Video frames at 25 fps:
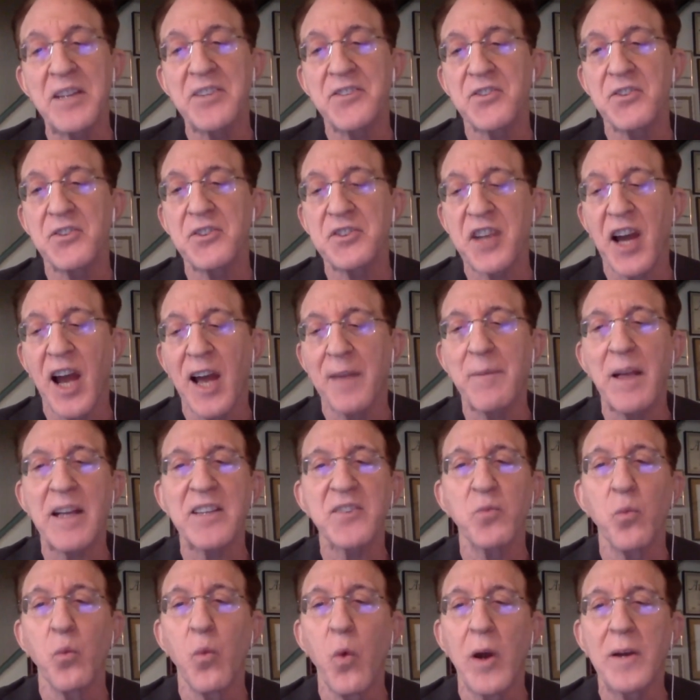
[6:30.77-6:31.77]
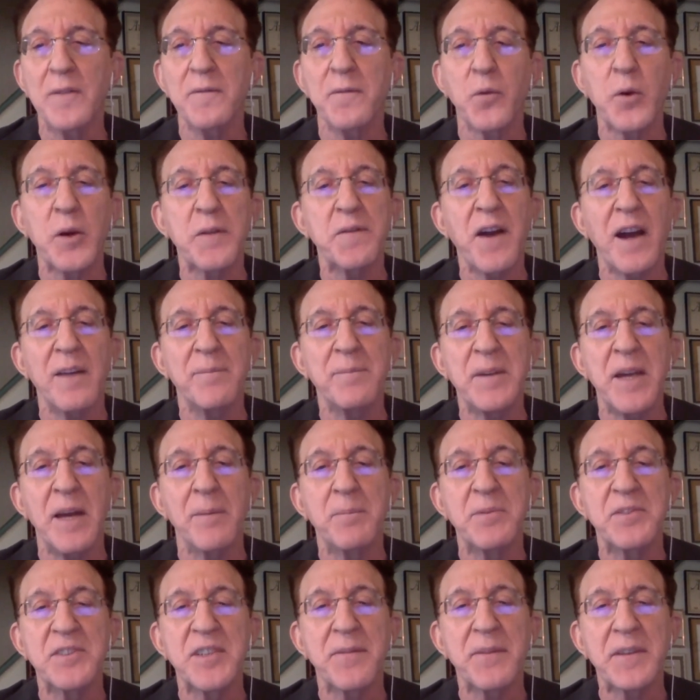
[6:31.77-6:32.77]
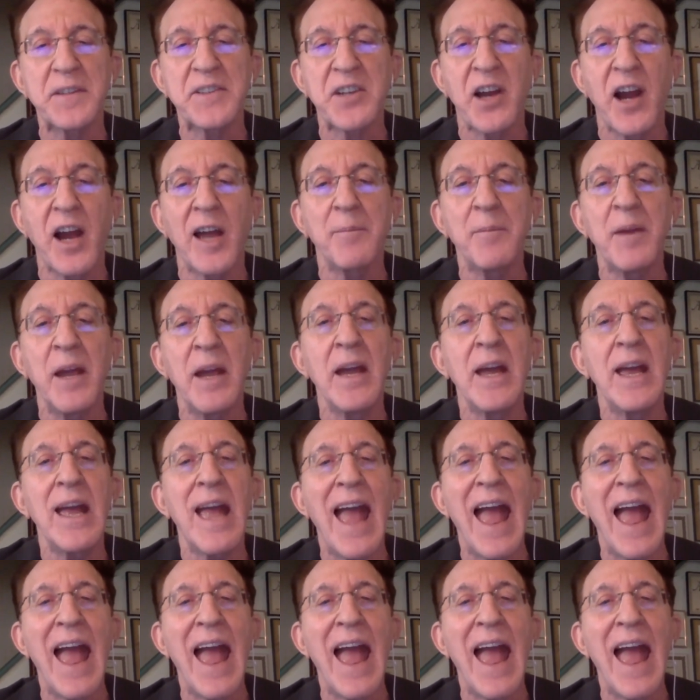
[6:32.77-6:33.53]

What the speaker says: Eastern Time. That's 1:45 p.m. Pacific Time.